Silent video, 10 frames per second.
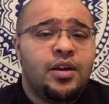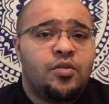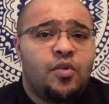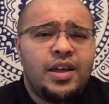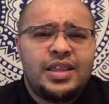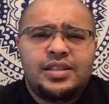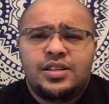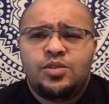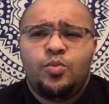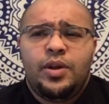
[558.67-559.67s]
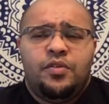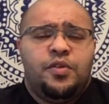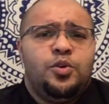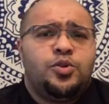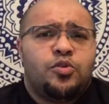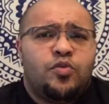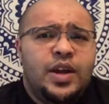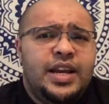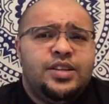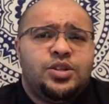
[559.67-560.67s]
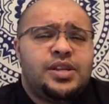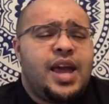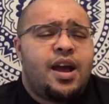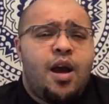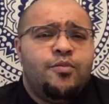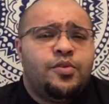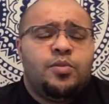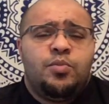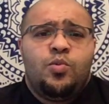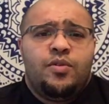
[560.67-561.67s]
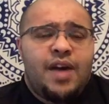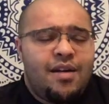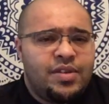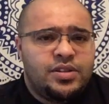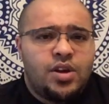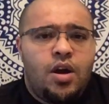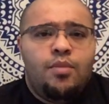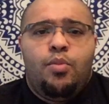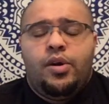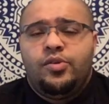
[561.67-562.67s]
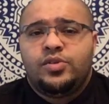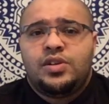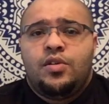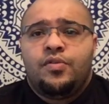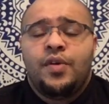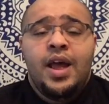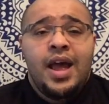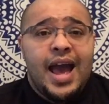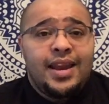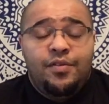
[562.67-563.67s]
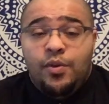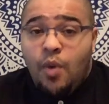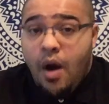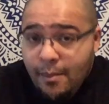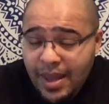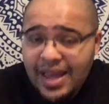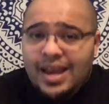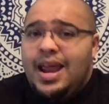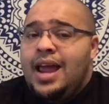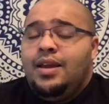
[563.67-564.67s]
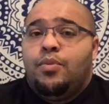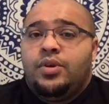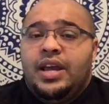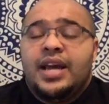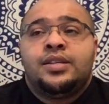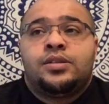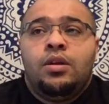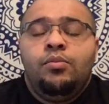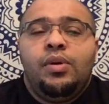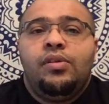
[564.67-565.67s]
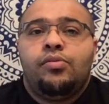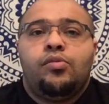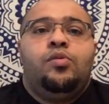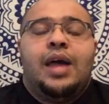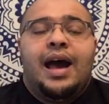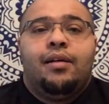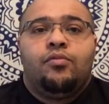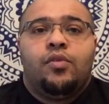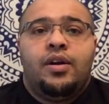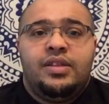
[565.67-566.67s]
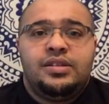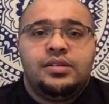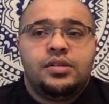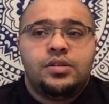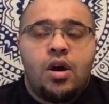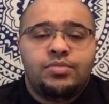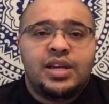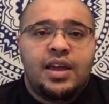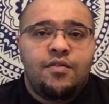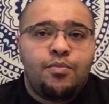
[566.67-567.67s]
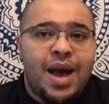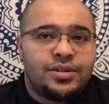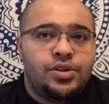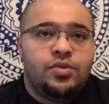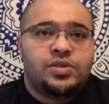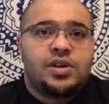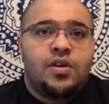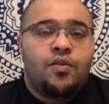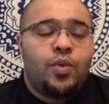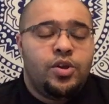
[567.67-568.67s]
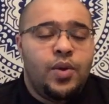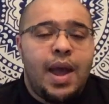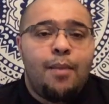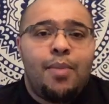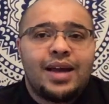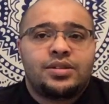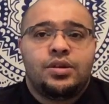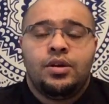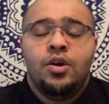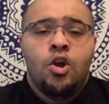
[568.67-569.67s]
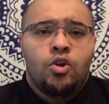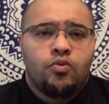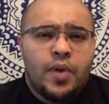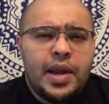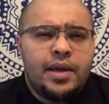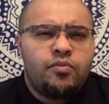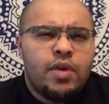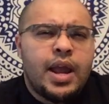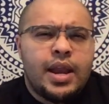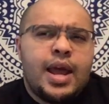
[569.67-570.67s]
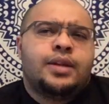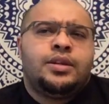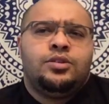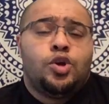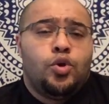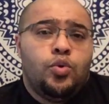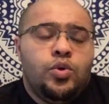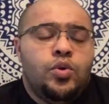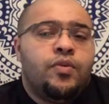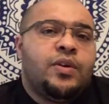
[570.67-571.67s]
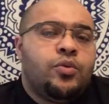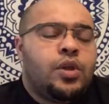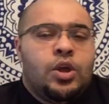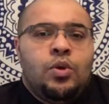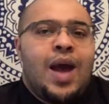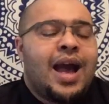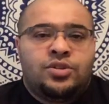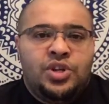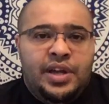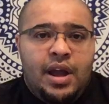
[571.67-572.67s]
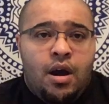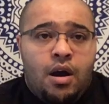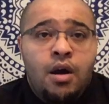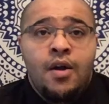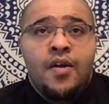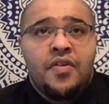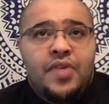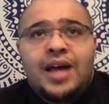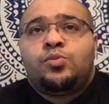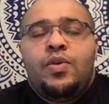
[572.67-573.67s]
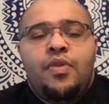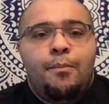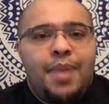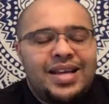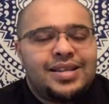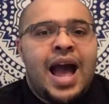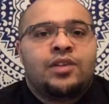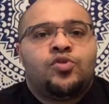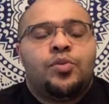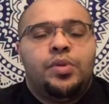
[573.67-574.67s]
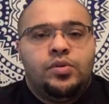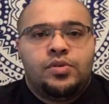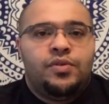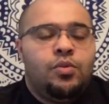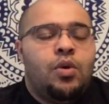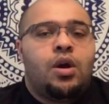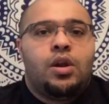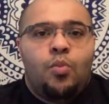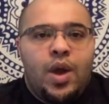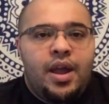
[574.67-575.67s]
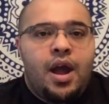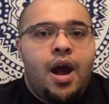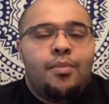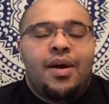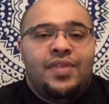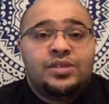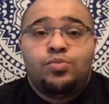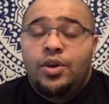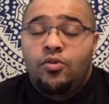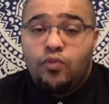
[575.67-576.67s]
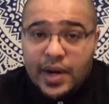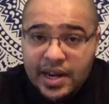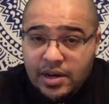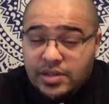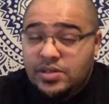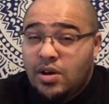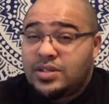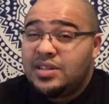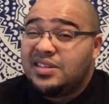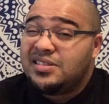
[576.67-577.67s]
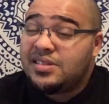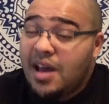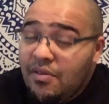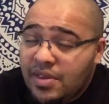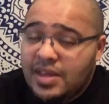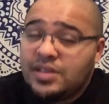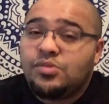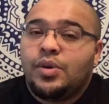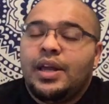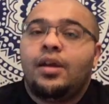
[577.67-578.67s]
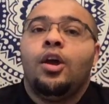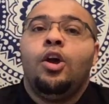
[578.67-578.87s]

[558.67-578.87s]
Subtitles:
right? This is a week for you to really just get comfortable with having time by yourself. And if you are meeting anybody, it's going to be through that, right? This is a time to give back to yourself. When you get back to really reconnecting to who you feel that you actually are, that's when the best attributes of you are going to wake up. And that's where you're really going to start to discover this week